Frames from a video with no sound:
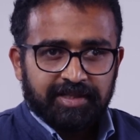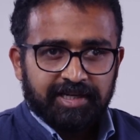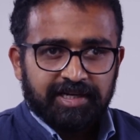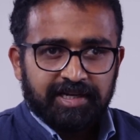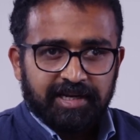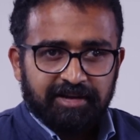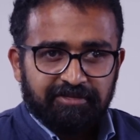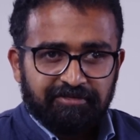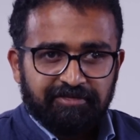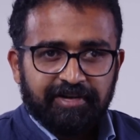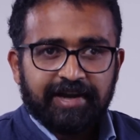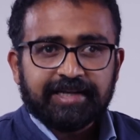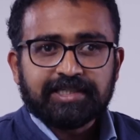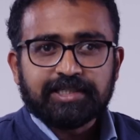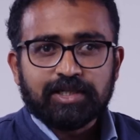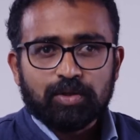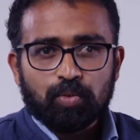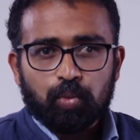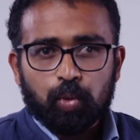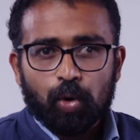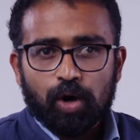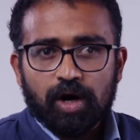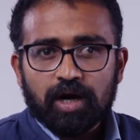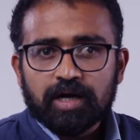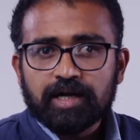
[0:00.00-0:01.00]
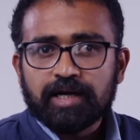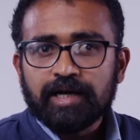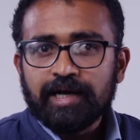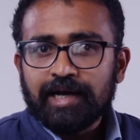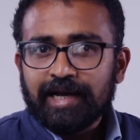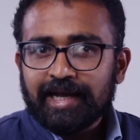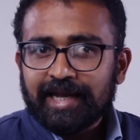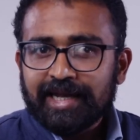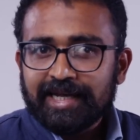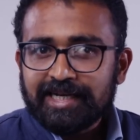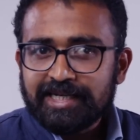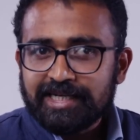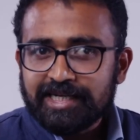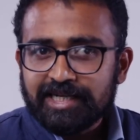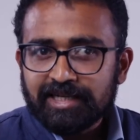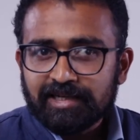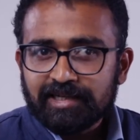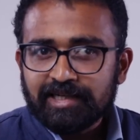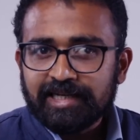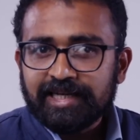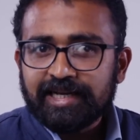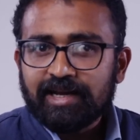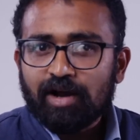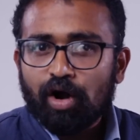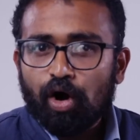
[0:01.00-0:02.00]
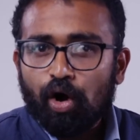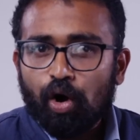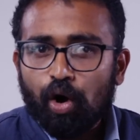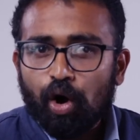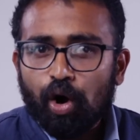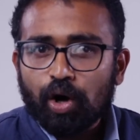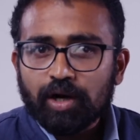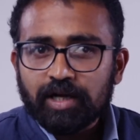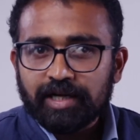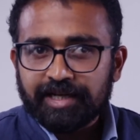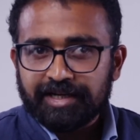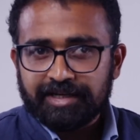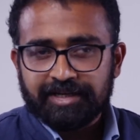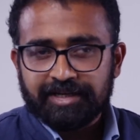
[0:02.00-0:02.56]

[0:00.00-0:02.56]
that affected work in nearly all